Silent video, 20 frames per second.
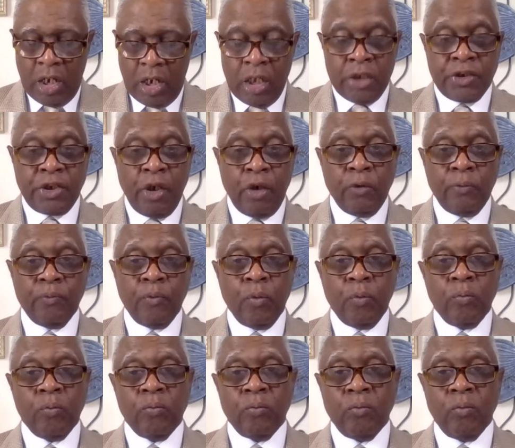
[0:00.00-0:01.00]
So
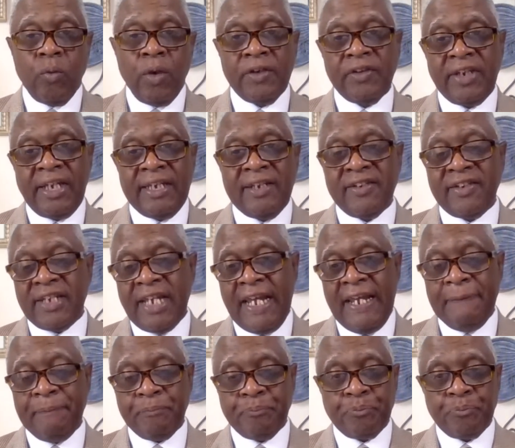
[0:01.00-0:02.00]
what they
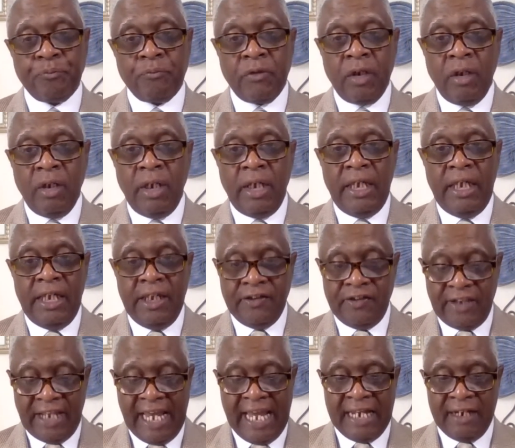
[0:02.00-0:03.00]
say
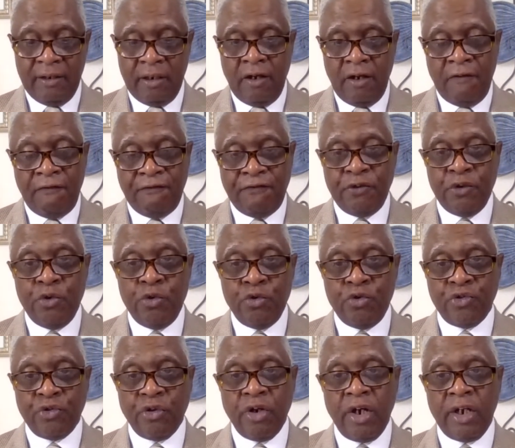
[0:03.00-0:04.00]
is that a food
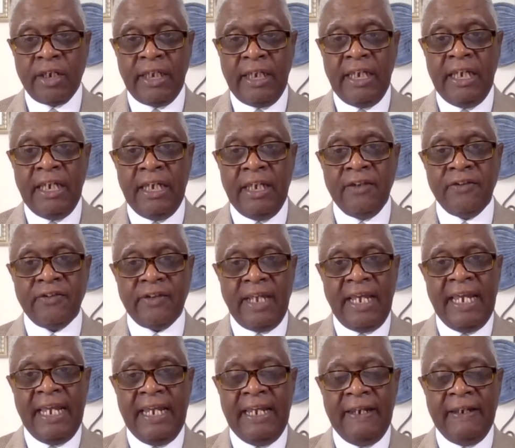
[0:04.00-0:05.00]
truck is
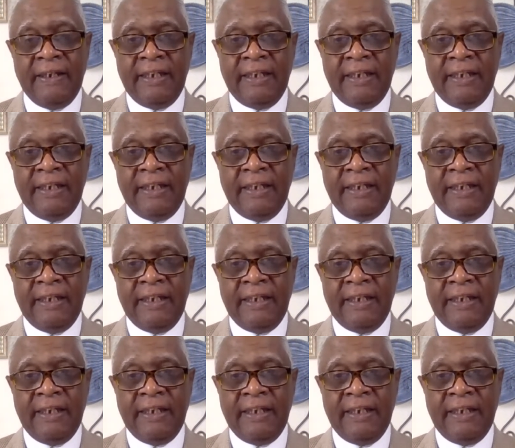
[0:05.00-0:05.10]
a